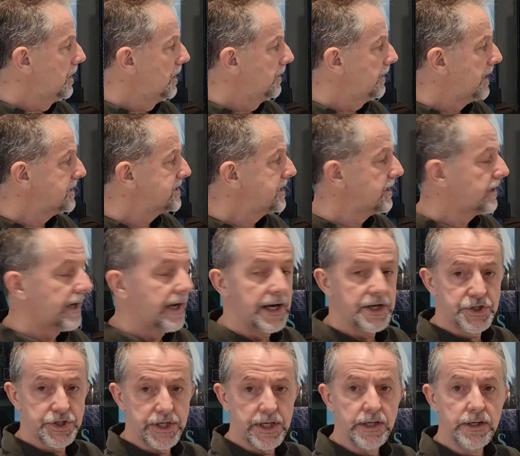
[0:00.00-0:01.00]
that's our
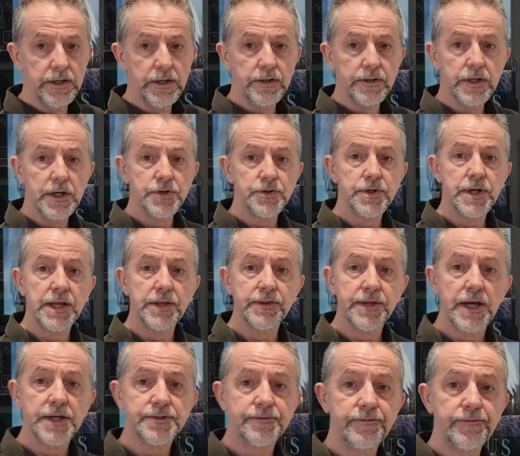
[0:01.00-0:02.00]
cash in,
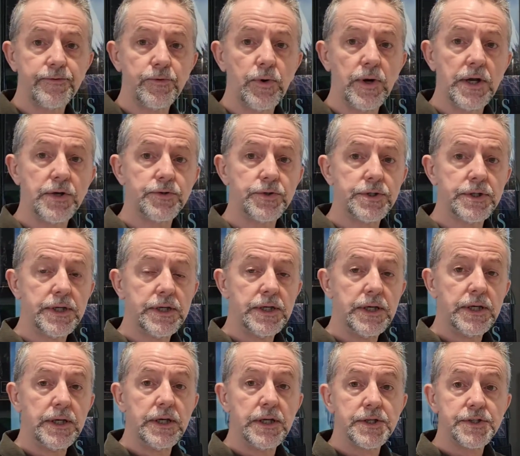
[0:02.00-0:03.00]
108,400.
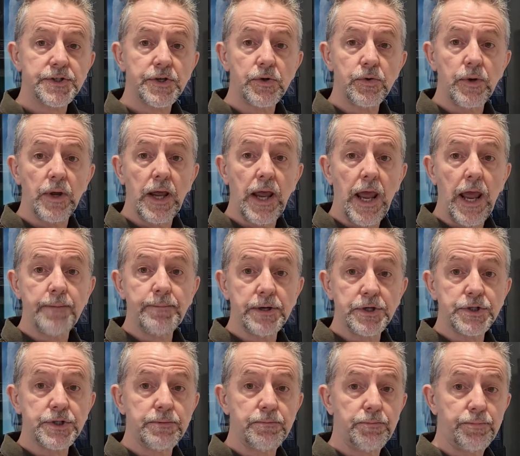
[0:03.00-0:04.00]
So how
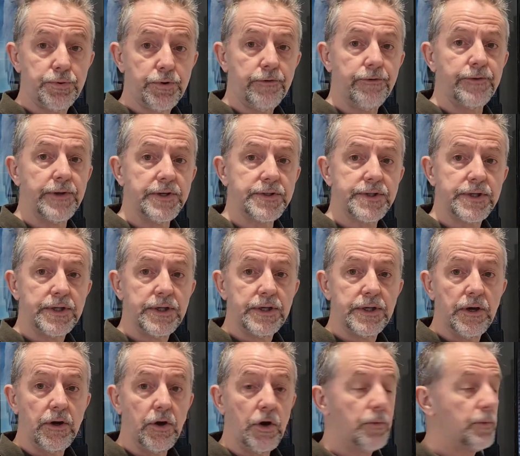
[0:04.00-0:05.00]
much profit
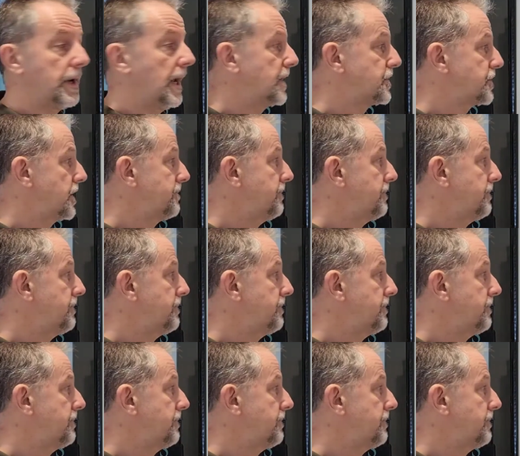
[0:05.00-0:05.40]
are we actually